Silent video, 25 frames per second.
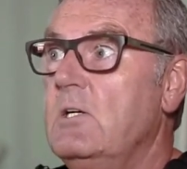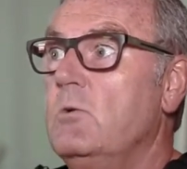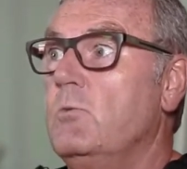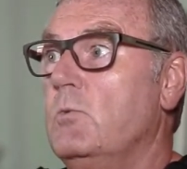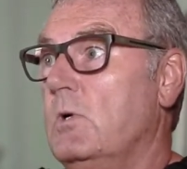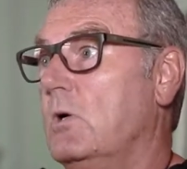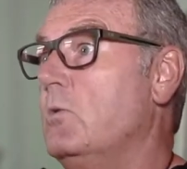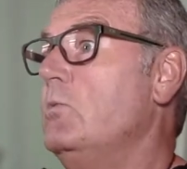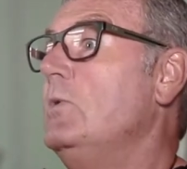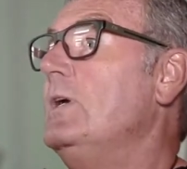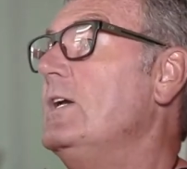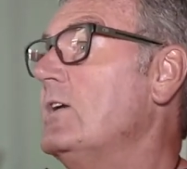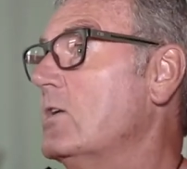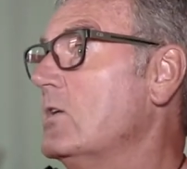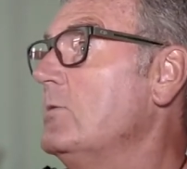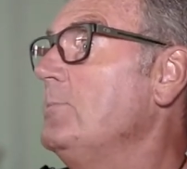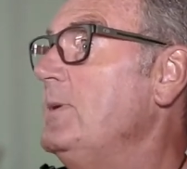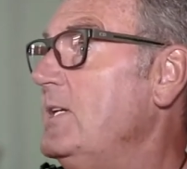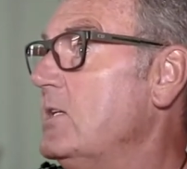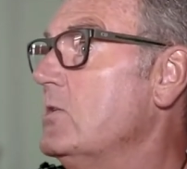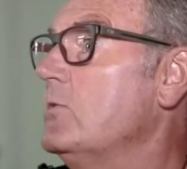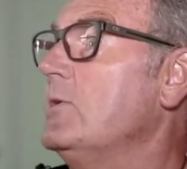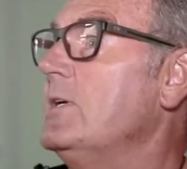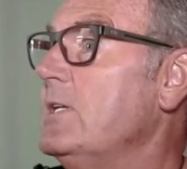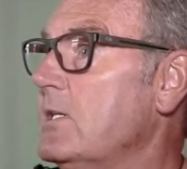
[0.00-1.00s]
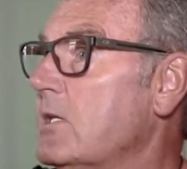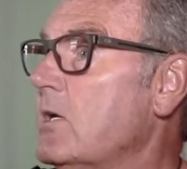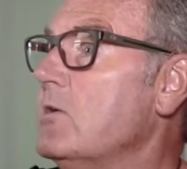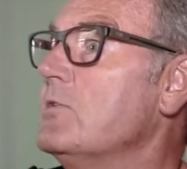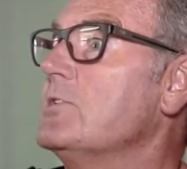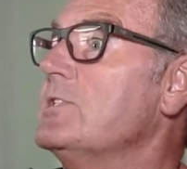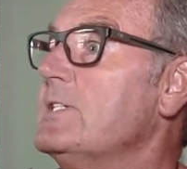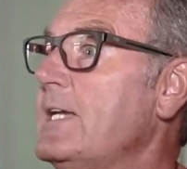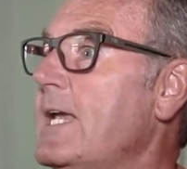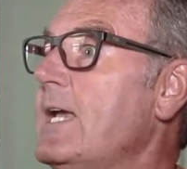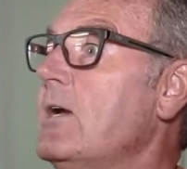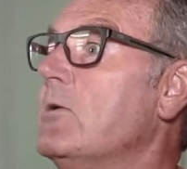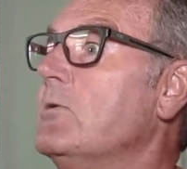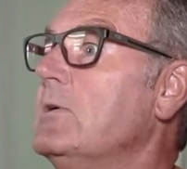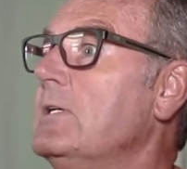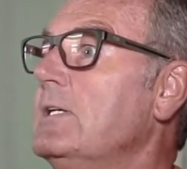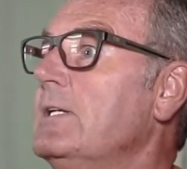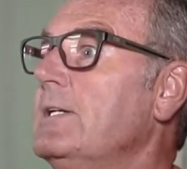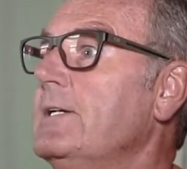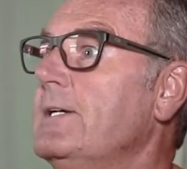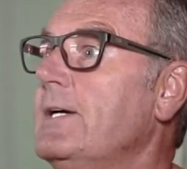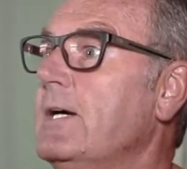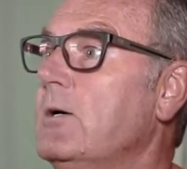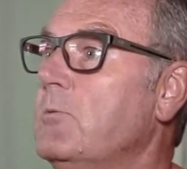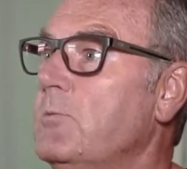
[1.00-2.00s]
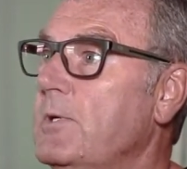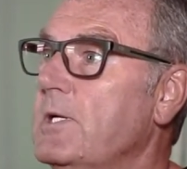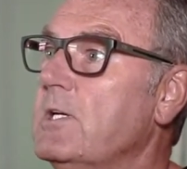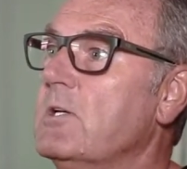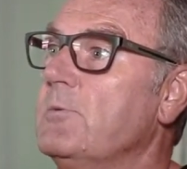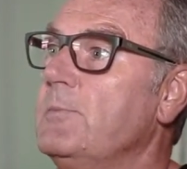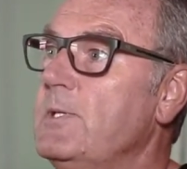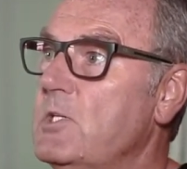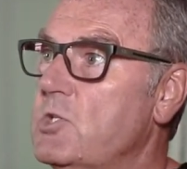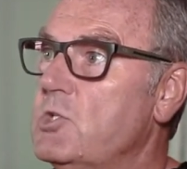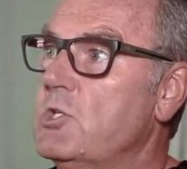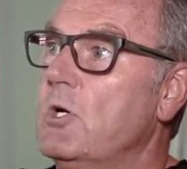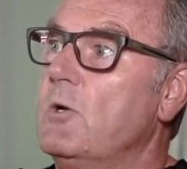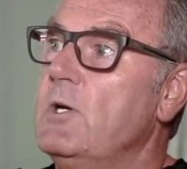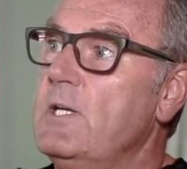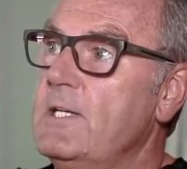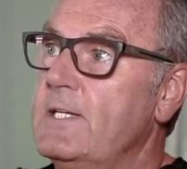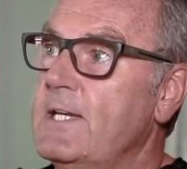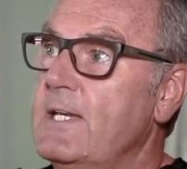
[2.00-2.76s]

Well, we're going to be doing those now. And we're going to be showing